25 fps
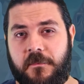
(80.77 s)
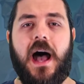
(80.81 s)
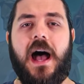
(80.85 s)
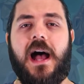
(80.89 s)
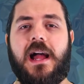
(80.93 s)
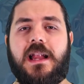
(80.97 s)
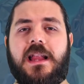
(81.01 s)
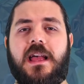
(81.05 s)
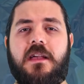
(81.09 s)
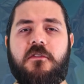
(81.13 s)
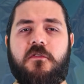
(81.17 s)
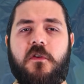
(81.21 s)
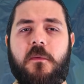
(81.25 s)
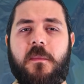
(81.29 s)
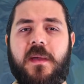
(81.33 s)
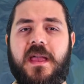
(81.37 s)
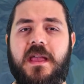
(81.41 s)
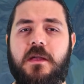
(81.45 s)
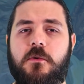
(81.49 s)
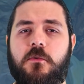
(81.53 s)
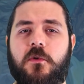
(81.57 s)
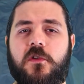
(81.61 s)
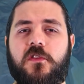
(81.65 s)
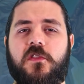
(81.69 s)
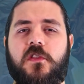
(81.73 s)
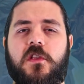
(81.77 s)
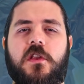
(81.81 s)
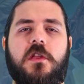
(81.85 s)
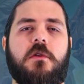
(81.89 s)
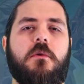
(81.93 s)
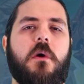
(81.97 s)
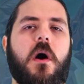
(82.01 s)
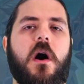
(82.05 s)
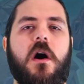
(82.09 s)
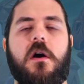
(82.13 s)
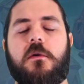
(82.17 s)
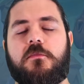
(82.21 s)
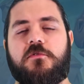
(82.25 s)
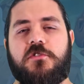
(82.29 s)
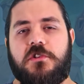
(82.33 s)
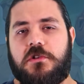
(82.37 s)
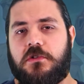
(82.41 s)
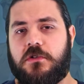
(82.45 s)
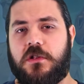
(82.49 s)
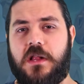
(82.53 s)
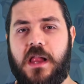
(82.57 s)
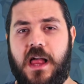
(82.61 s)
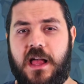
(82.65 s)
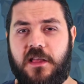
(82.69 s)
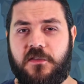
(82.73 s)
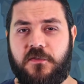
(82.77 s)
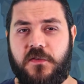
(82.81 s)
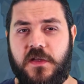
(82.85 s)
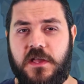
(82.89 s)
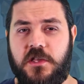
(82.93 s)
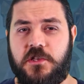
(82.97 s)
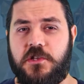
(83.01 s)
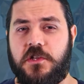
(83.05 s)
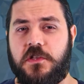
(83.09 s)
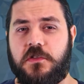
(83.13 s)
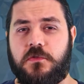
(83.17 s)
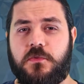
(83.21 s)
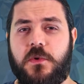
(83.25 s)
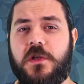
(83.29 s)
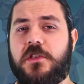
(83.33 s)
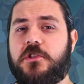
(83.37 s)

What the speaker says: A highlight for me was the new optional class features,